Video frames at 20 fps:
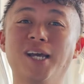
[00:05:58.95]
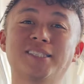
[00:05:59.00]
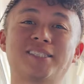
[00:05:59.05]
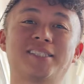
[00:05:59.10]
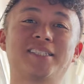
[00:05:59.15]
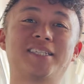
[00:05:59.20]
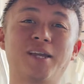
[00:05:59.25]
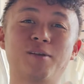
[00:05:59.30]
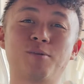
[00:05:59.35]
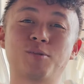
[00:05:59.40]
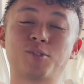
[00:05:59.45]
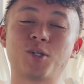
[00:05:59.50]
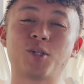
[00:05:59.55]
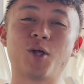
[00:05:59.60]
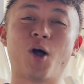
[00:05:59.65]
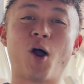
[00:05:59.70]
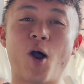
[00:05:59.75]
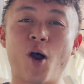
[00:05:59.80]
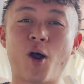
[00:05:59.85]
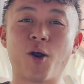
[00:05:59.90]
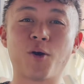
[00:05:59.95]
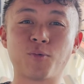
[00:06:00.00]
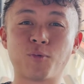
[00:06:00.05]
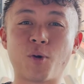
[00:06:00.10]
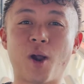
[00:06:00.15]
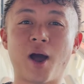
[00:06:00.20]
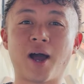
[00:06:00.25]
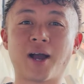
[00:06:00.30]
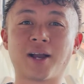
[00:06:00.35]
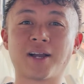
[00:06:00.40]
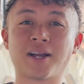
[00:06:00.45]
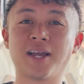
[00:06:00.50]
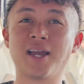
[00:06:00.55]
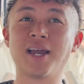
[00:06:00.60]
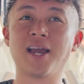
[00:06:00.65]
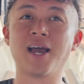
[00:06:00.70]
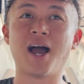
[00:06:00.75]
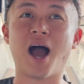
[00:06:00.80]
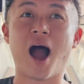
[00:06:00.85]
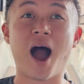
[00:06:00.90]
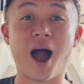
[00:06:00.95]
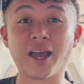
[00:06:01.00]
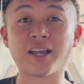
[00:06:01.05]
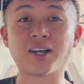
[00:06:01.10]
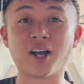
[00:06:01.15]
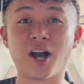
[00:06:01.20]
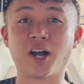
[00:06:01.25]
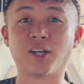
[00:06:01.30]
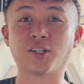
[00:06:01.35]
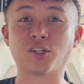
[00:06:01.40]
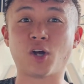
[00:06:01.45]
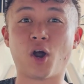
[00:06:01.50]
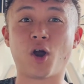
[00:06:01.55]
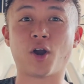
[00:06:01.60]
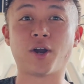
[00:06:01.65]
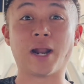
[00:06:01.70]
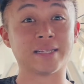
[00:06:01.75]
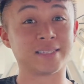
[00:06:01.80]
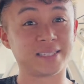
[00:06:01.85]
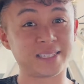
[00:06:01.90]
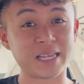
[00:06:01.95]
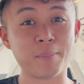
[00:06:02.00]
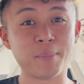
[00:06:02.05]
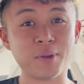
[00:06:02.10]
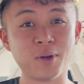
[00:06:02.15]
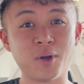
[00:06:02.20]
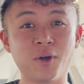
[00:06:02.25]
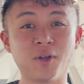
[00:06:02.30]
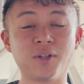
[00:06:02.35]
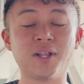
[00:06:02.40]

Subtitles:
to get you to the Hard Rock icon card at Seminole,